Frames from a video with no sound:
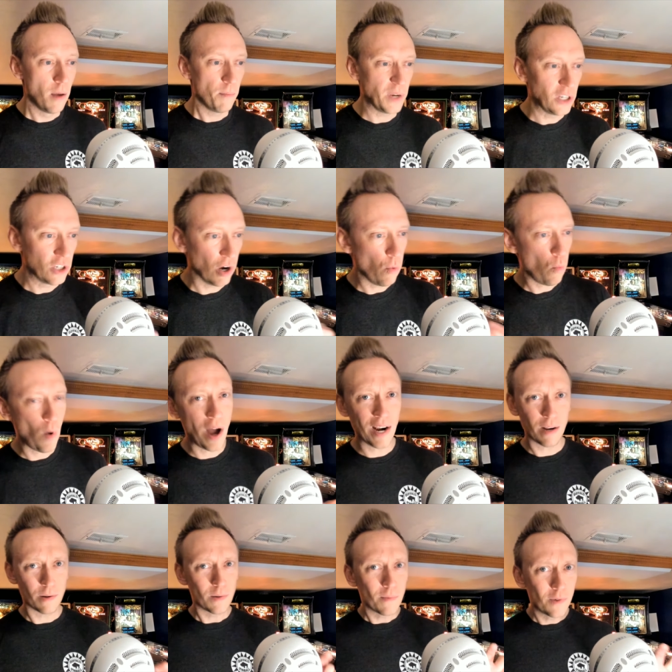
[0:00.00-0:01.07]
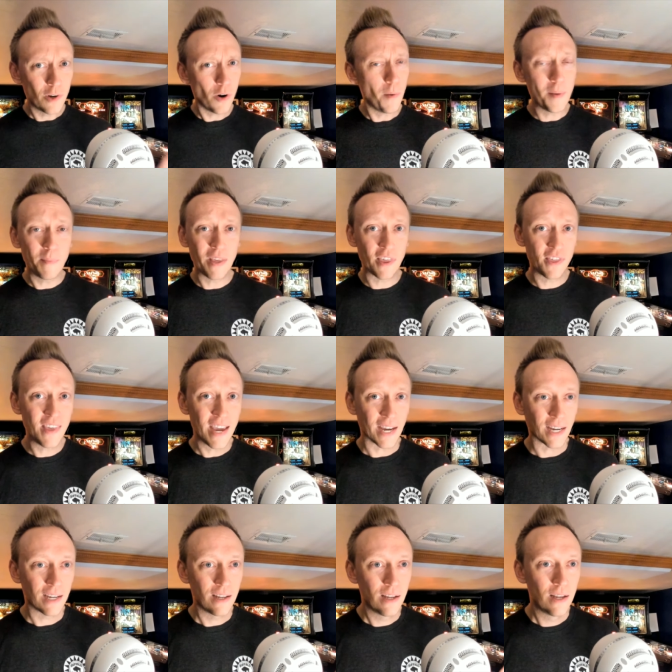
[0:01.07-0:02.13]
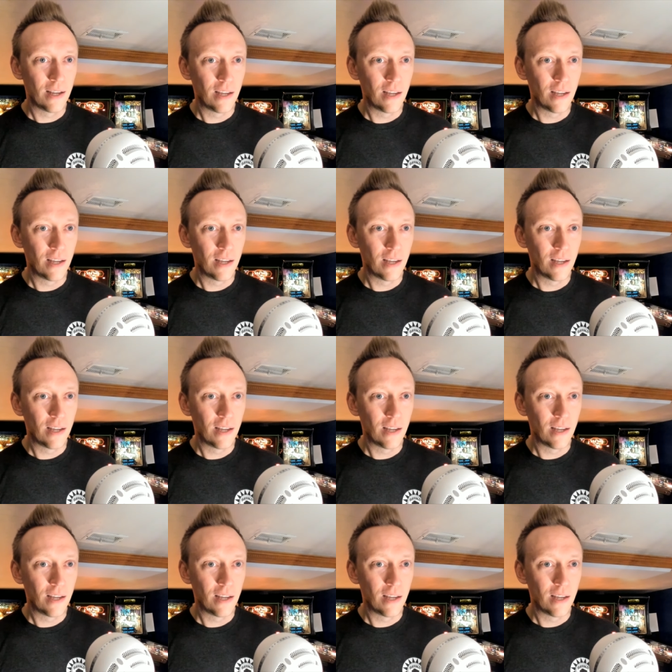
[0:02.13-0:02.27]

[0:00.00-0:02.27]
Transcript: but you don't want it. You don't want it to be thick.